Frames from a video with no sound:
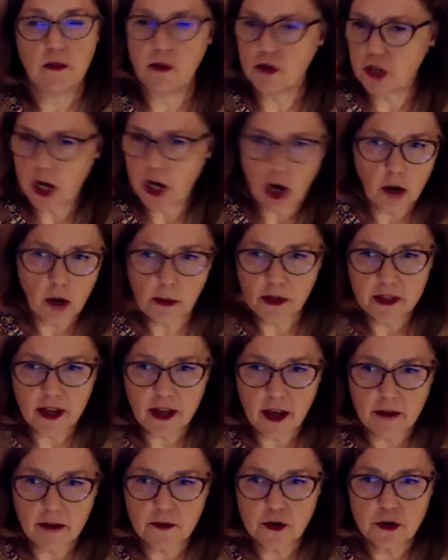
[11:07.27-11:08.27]
They're terrible at the
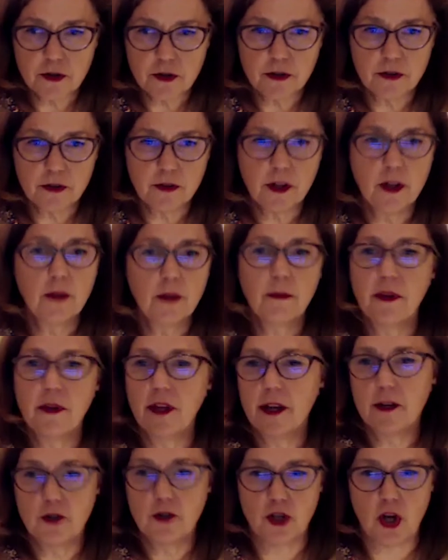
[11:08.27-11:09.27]
afternoon, but
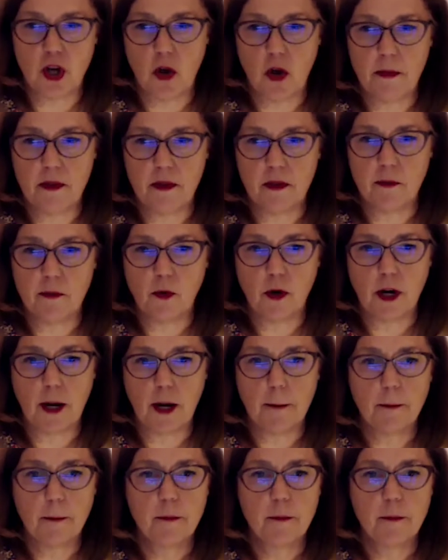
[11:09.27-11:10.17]
they can show up in the morning.